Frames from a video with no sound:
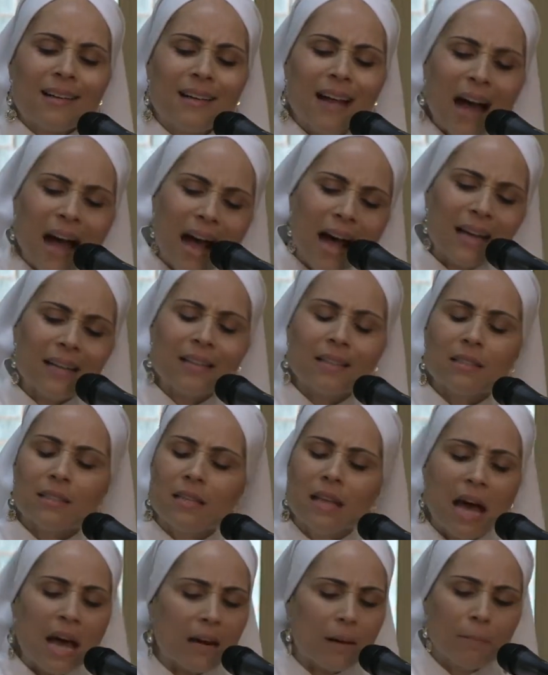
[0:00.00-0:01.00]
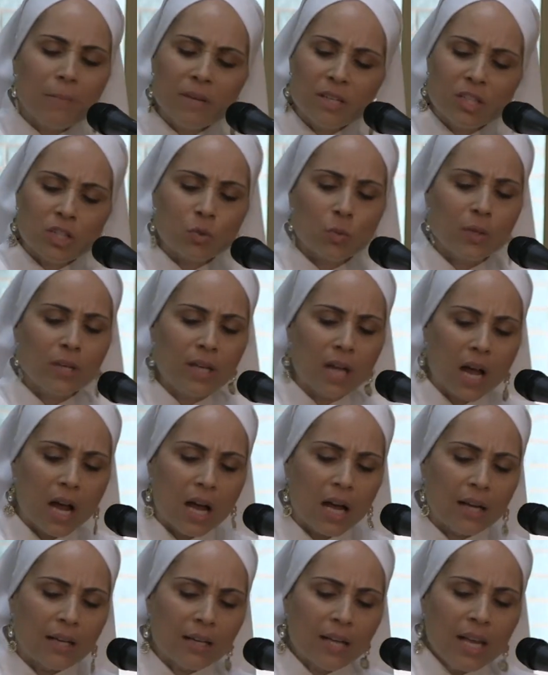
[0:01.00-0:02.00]
God is not a mystery
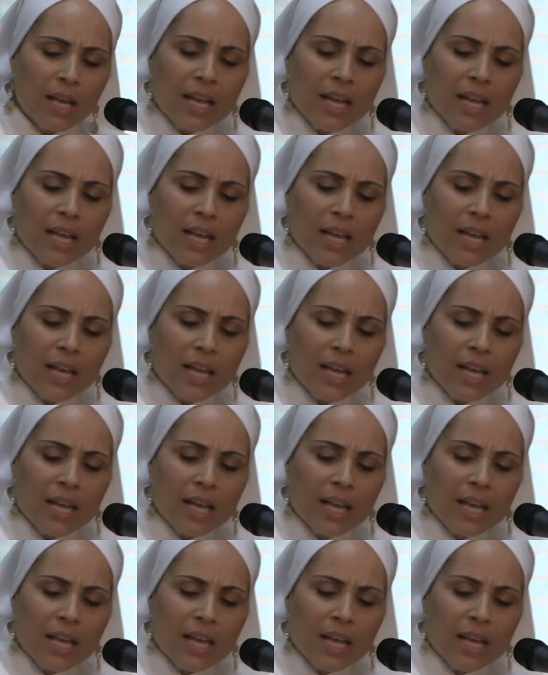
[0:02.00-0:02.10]
God.